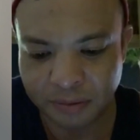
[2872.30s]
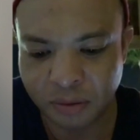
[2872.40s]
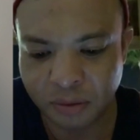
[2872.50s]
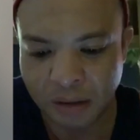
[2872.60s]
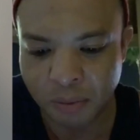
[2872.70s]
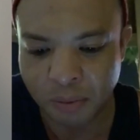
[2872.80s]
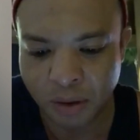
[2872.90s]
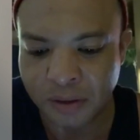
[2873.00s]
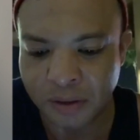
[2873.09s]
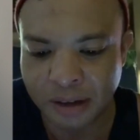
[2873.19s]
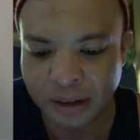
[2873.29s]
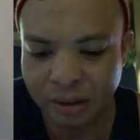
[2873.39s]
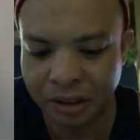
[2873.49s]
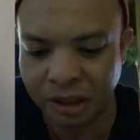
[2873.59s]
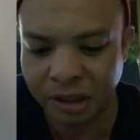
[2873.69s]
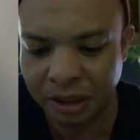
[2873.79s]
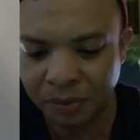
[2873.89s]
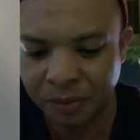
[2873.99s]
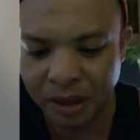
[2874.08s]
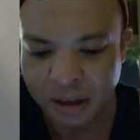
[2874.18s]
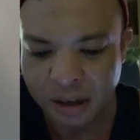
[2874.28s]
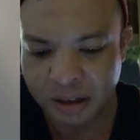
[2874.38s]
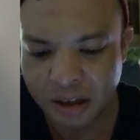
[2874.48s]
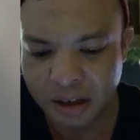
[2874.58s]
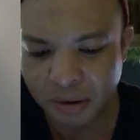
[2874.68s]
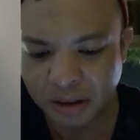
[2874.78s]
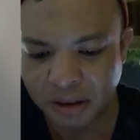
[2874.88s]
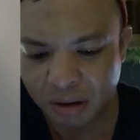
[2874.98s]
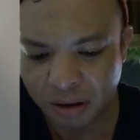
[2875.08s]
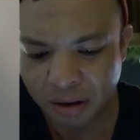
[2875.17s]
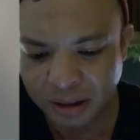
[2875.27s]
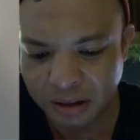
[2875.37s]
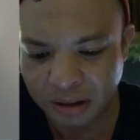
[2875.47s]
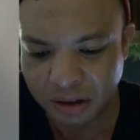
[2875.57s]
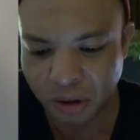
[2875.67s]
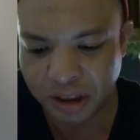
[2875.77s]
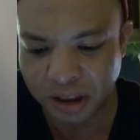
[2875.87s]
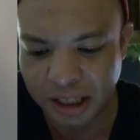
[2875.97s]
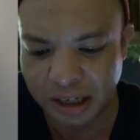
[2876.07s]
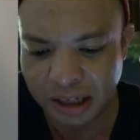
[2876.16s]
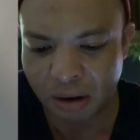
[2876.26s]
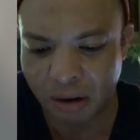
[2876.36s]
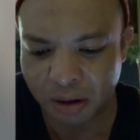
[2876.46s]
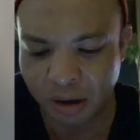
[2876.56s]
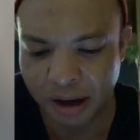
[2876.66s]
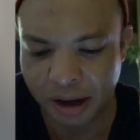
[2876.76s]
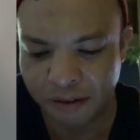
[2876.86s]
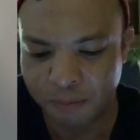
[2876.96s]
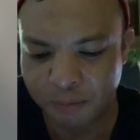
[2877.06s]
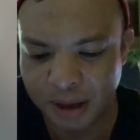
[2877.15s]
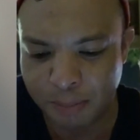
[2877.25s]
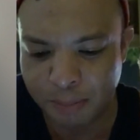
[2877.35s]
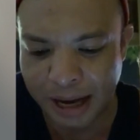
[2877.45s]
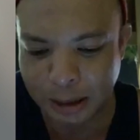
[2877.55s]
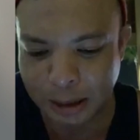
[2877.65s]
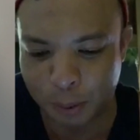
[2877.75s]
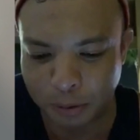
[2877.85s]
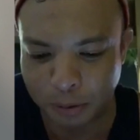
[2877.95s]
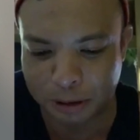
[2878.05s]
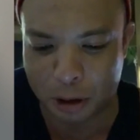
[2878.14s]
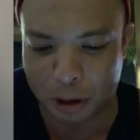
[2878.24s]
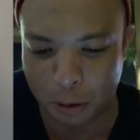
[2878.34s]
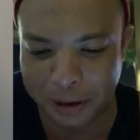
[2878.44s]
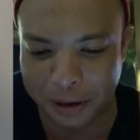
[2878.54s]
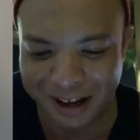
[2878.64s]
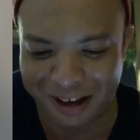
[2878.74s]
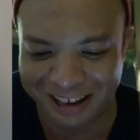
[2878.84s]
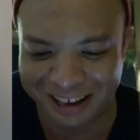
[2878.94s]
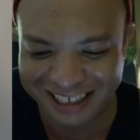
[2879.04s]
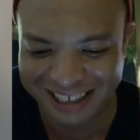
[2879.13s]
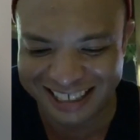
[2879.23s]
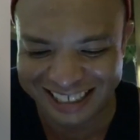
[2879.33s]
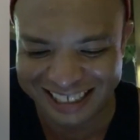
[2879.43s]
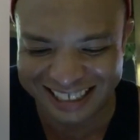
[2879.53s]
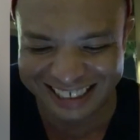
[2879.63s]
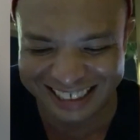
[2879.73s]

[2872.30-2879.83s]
Even more of that dirty shit. Then he wants to all listen to Georgine and all her FB bash posts going on.